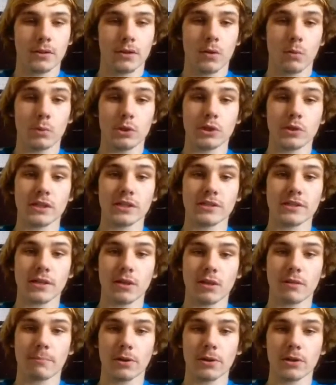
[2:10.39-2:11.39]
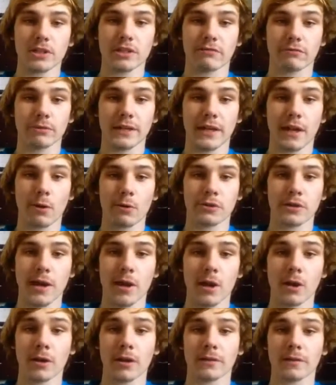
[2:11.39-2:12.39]
When you consider the perks of free health
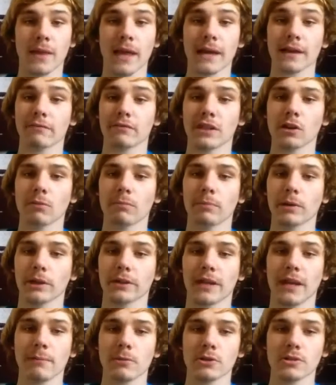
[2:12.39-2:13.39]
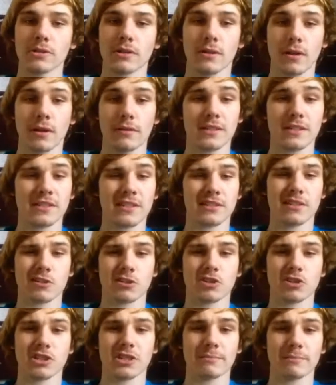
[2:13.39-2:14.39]
care and the lack of Dinkelberg neighbors, this
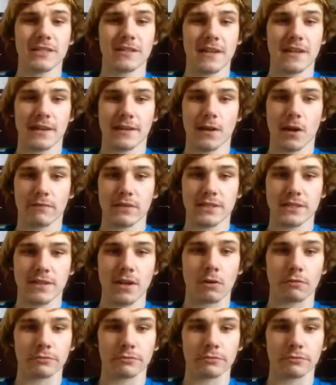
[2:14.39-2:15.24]
decision seems to take care of itself.